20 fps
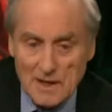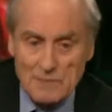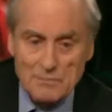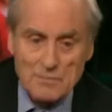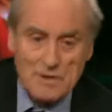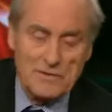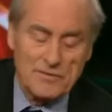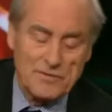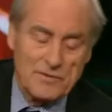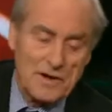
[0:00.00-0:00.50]

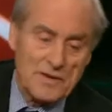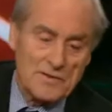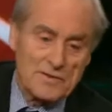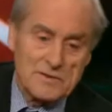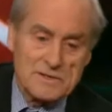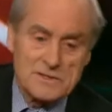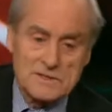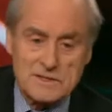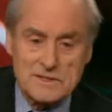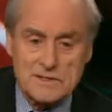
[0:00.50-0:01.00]
And my
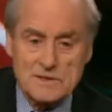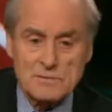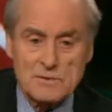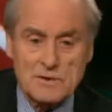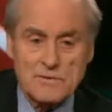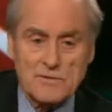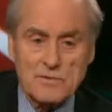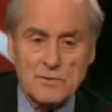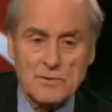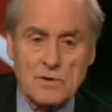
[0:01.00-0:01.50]
father insisted
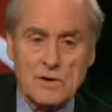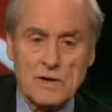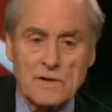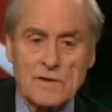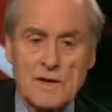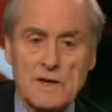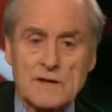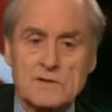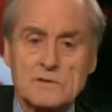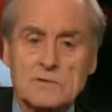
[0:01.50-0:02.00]
we went for a walk,
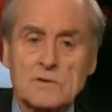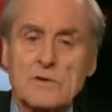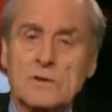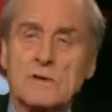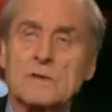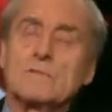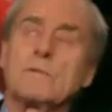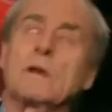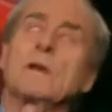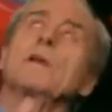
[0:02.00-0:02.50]
and then I saw
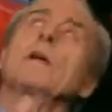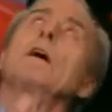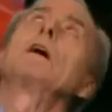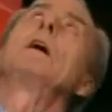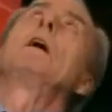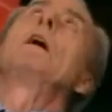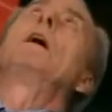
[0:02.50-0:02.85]
these men